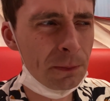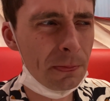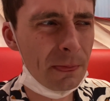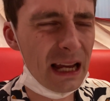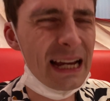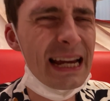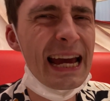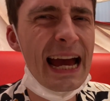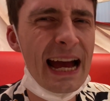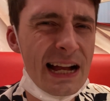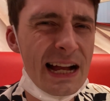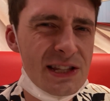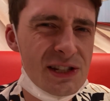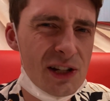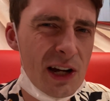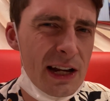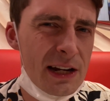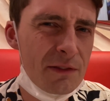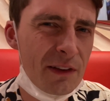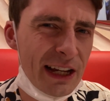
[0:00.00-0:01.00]
Yeah, it's
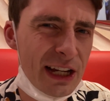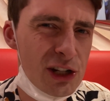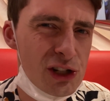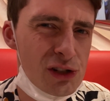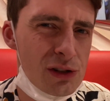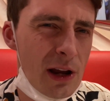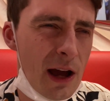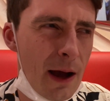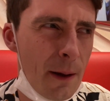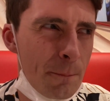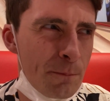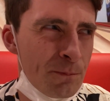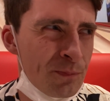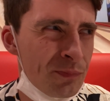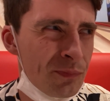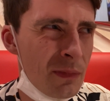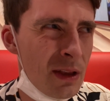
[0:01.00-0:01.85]
kind of like a um,